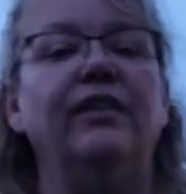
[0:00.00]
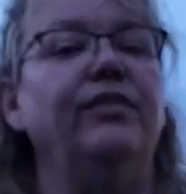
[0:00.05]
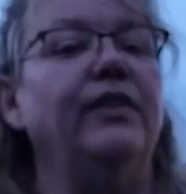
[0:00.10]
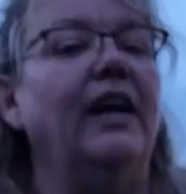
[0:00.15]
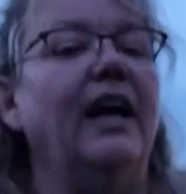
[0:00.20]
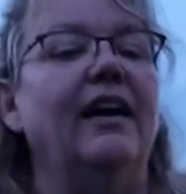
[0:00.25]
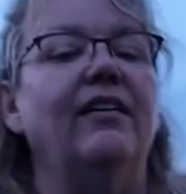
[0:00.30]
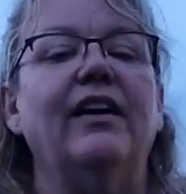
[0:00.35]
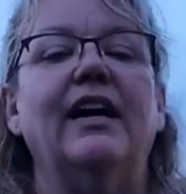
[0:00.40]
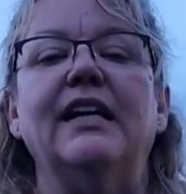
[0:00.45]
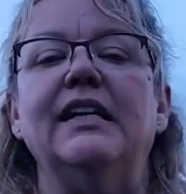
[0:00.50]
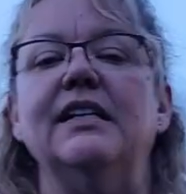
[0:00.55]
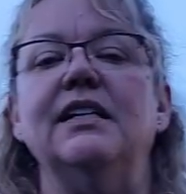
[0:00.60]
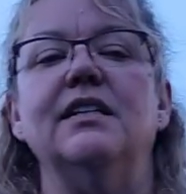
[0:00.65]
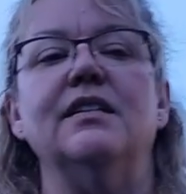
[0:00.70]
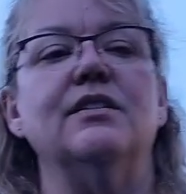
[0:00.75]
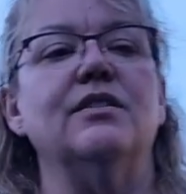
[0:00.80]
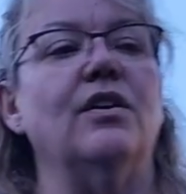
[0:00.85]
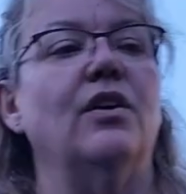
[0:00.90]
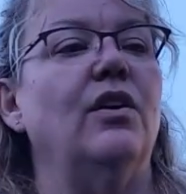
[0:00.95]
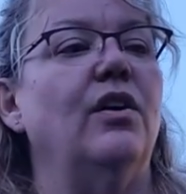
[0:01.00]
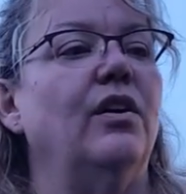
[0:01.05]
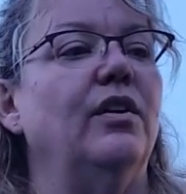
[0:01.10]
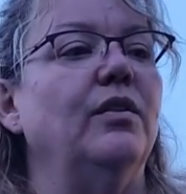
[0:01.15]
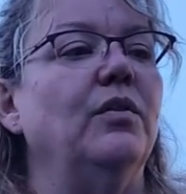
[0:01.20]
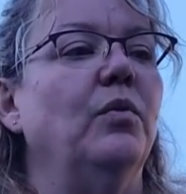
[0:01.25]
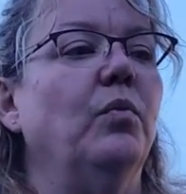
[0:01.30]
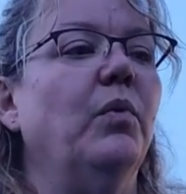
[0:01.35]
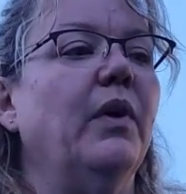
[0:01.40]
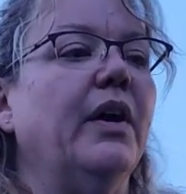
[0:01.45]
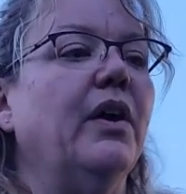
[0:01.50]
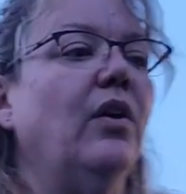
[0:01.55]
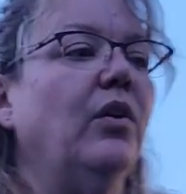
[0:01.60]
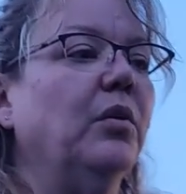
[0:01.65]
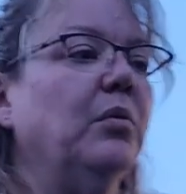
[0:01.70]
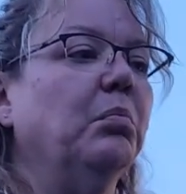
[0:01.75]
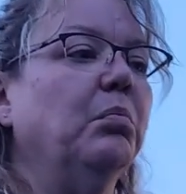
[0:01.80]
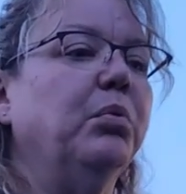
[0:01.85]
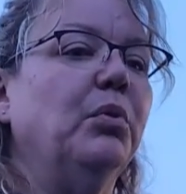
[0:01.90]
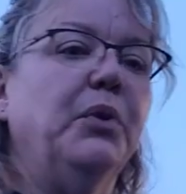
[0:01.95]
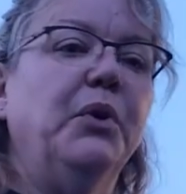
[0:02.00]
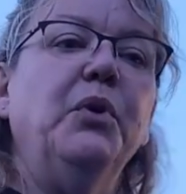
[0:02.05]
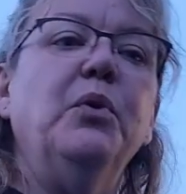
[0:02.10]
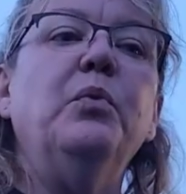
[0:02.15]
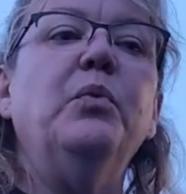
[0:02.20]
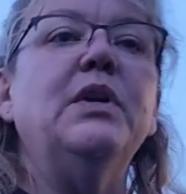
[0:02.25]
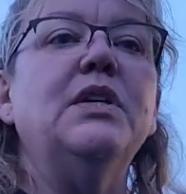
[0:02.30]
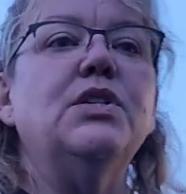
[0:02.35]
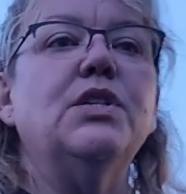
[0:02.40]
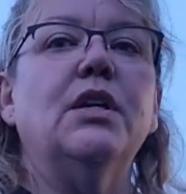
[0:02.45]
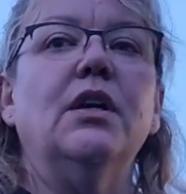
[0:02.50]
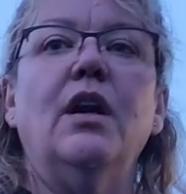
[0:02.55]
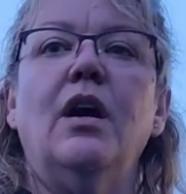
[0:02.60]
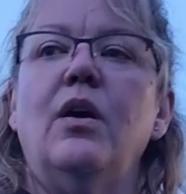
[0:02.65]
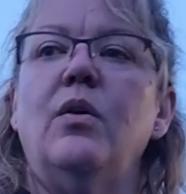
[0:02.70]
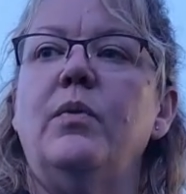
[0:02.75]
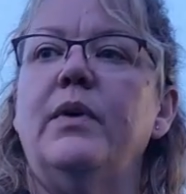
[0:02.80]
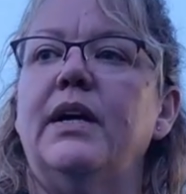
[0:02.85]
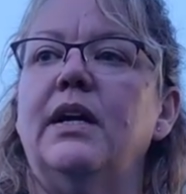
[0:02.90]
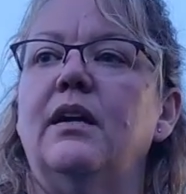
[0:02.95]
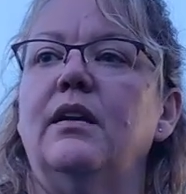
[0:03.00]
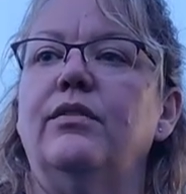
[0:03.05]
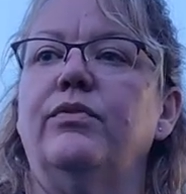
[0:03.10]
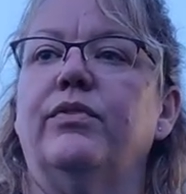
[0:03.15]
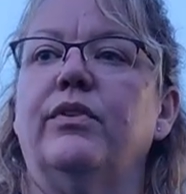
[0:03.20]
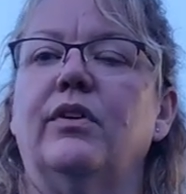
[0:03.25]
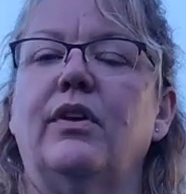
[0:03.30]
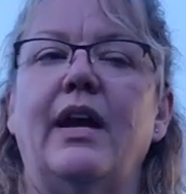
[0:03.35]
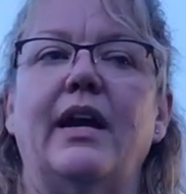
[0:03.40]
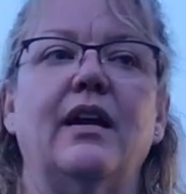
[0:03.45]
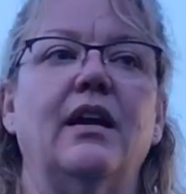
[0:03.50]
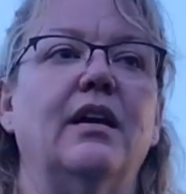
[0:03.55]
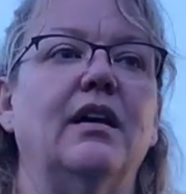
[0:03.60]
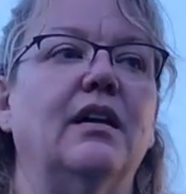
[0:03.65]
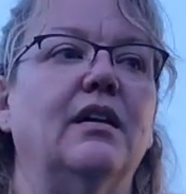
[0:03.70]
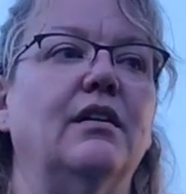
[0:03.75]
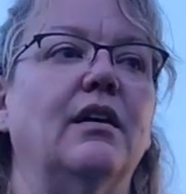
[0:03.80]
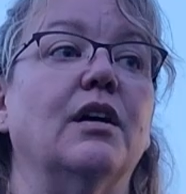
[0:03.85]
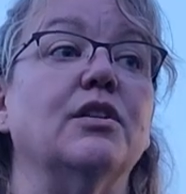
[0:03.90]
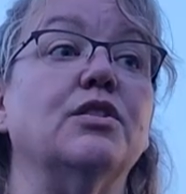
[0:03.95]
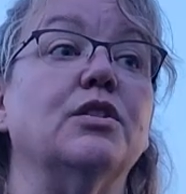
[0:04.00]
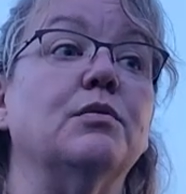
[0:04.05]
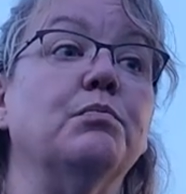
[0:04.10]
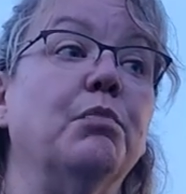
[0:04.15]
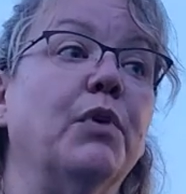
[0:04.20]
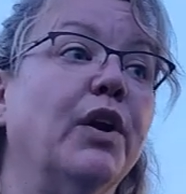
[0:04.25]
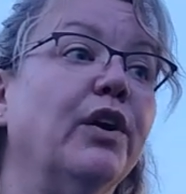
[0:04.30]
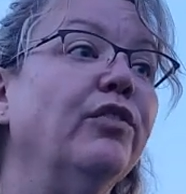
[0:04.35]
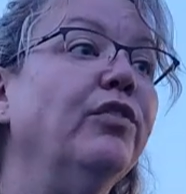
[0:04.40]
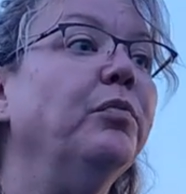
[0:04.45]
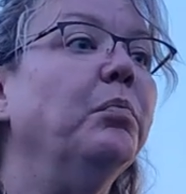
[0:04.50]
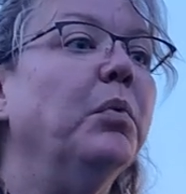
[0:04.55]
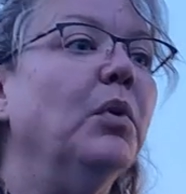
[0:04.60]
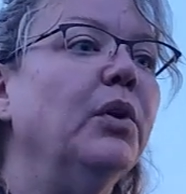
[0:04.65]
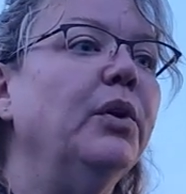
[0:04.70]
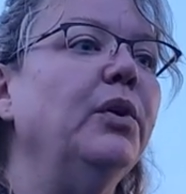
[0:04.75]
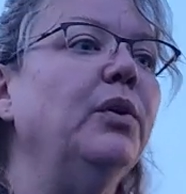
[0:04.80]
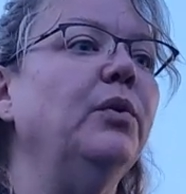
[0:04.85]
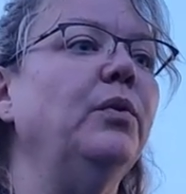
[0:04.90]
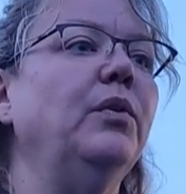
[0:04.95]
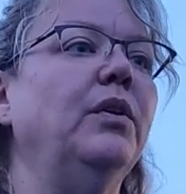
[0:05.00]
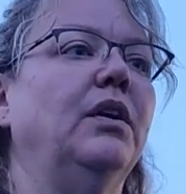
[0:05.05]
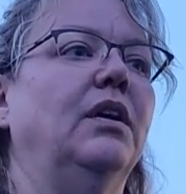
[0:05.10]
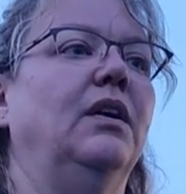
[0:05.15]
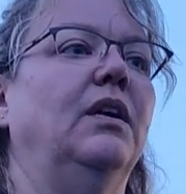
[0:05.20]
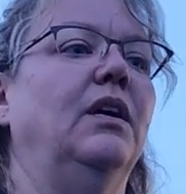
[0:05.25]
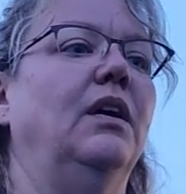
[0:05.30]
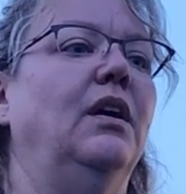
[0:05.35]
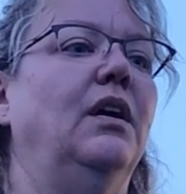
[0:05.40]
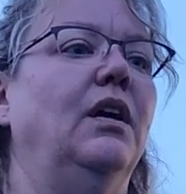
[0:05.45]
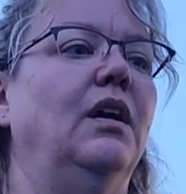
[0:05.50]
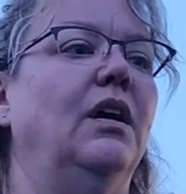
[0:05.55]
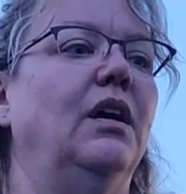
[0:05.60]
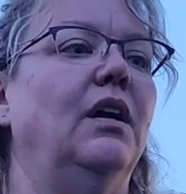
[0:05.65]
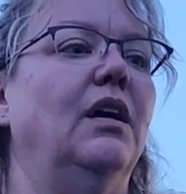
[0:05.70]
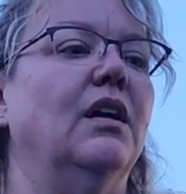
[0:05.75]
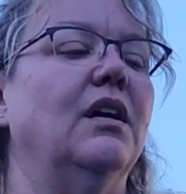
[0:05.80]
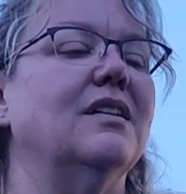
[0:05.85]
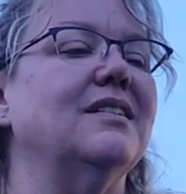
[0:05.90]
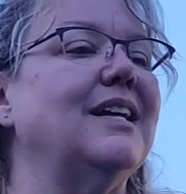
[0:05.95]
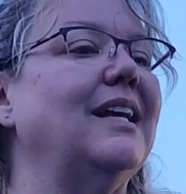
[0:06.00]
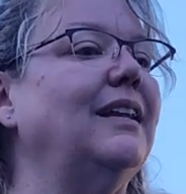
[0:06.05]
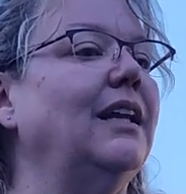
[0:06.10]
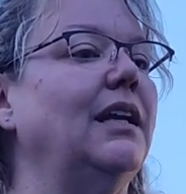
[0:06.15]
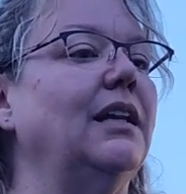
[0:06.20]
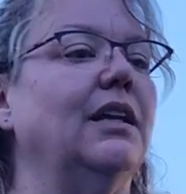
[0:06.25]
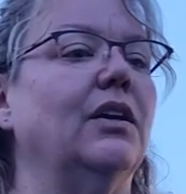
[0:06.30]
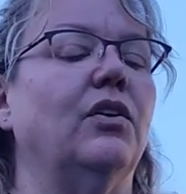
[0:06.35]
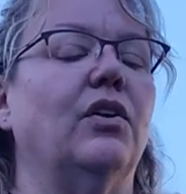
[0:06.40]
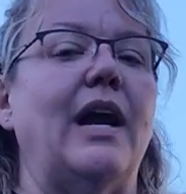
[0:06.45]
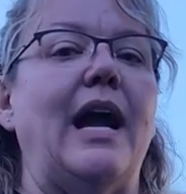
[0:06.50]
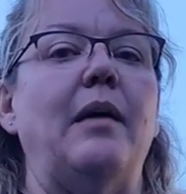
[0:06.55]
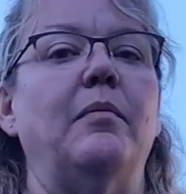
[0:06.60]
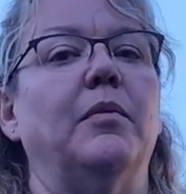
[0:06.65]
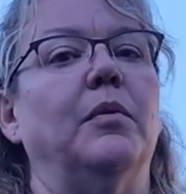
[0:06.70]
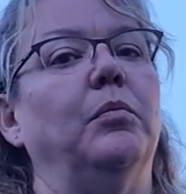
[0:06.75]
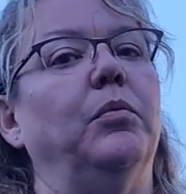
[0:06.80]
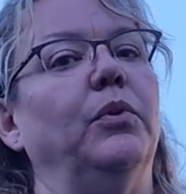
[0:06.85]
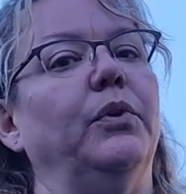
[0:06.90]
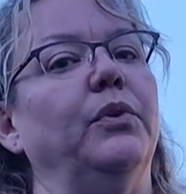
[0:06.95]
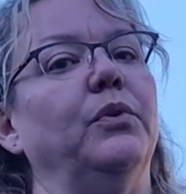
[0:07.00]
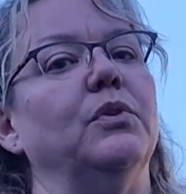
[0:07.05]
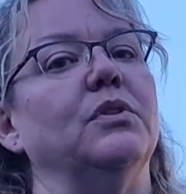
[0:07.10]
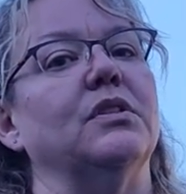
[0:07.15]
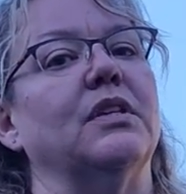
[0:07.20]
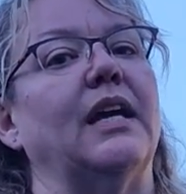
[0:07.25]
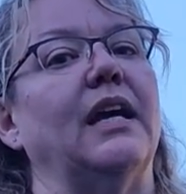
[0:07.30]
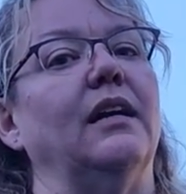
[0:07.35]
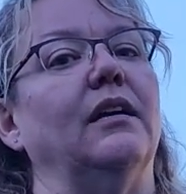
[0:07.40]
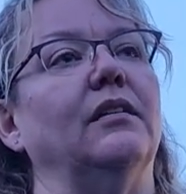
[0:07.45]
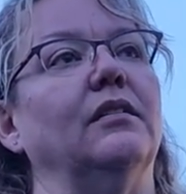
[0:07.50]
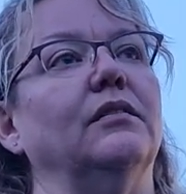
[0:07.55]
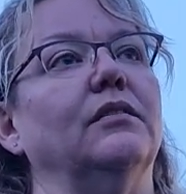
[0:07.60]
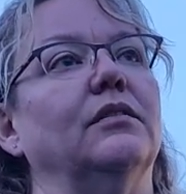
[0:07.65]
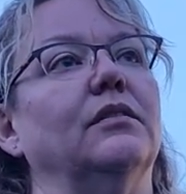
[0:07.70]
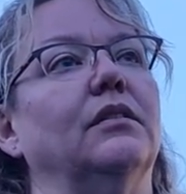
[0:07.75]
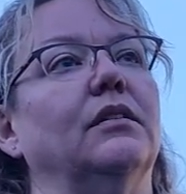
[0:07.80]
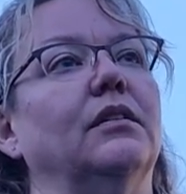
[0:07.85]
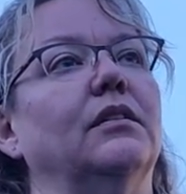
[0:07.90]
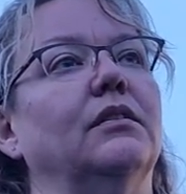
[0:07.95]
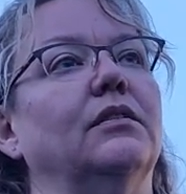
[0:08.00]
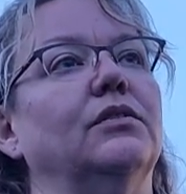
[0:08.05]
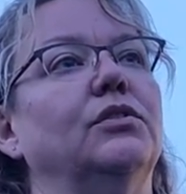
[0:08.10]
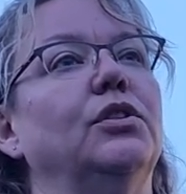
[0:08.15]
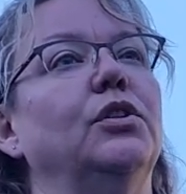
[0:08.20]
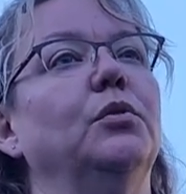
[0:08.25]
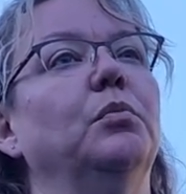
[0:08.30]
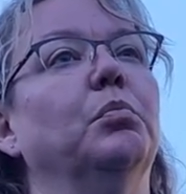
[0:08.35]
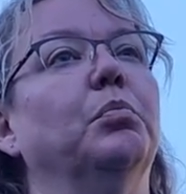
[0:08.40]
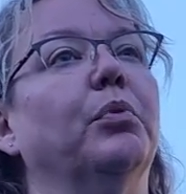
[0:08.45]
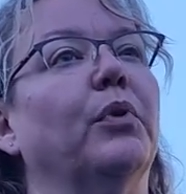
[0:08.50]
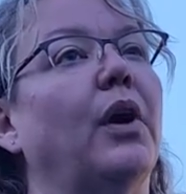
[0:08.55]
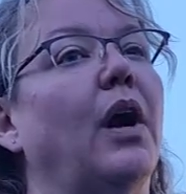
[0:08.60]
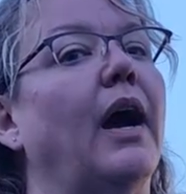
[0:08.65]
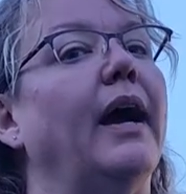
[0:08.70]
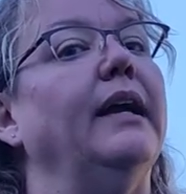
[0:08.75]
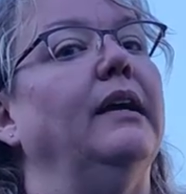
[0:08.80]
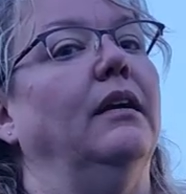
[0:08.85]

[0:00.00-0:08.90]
you have ideas on what color blue we should go with for like a Smurf blue, because I think the grabber blue is like too bright